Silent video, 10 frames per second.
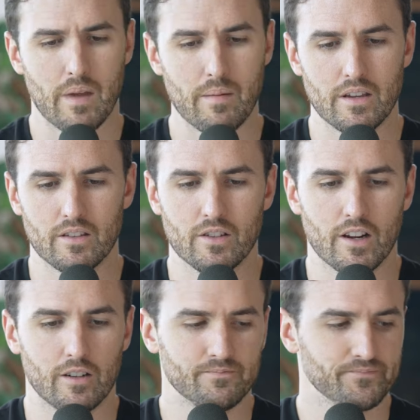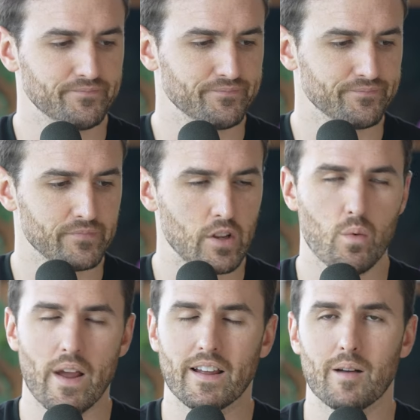Maybe, you
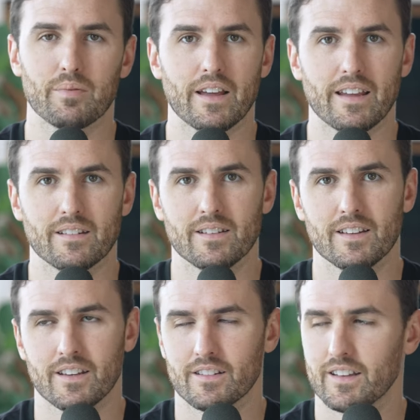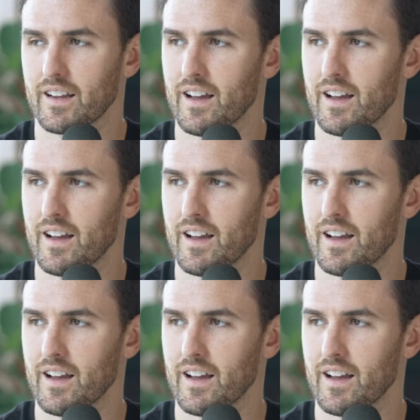wake up late and you're like,